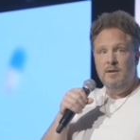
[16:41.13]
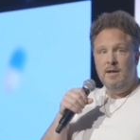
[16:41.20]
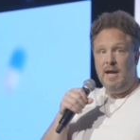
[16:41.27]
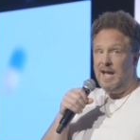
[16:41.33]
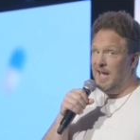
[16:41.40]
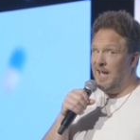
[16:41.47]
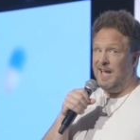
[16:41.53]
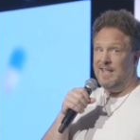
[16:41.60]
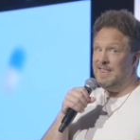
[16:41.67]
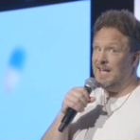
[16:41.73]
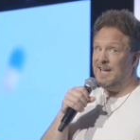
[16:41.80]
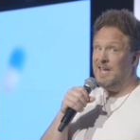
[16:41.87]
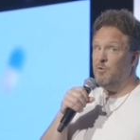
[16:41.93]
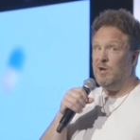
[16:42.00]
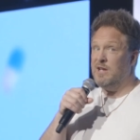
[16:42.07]
And then
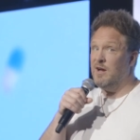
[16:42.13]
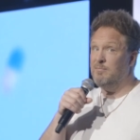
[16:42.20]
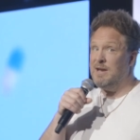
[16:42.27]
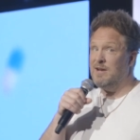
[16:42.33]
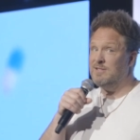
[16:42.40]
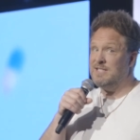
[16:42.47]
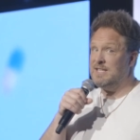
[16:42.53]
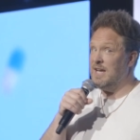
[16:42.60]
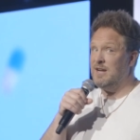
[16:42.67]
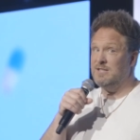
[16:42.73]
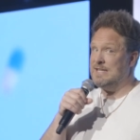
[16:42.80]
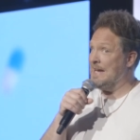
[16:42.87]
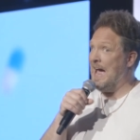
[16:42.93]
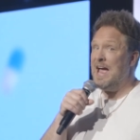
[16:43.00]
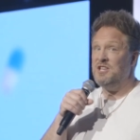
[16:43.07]
he would come downstairs
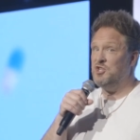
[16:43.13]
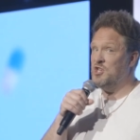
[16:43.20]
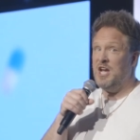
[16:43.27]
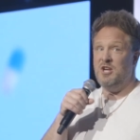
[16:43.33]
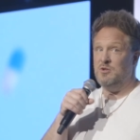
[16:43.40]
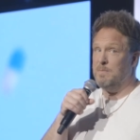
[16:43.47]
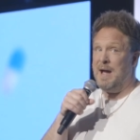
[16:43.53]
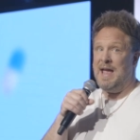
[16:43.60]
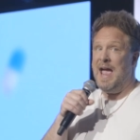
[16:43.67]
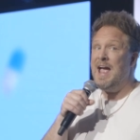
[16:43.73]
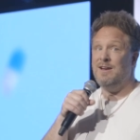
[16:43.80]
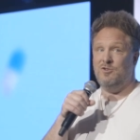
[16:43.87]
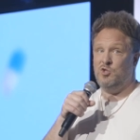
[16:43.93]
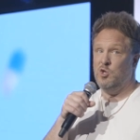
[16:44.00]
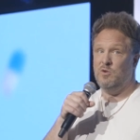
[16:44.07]
and I'd change my
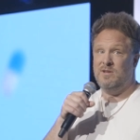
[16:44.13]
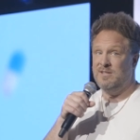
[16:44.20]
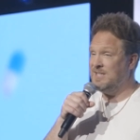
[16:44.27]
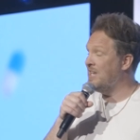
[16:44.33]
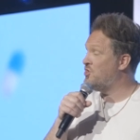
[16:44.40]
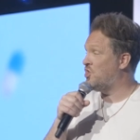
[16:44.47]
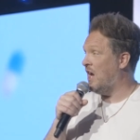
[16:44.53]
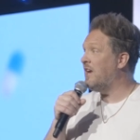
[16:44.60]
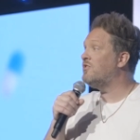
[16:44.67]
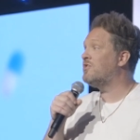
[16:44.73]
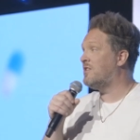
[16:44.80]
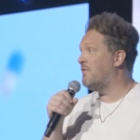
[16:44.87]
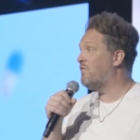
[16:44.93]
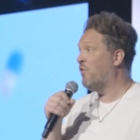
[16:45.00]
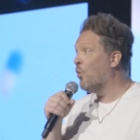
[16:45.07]
attitude because he changed
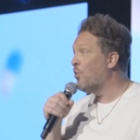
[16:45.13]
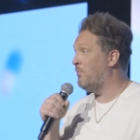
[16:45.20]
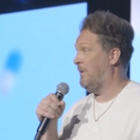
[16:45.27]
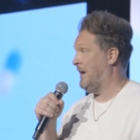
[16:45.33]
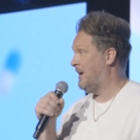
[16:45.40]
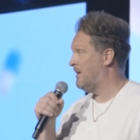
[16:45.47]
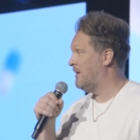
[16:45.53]
it for me.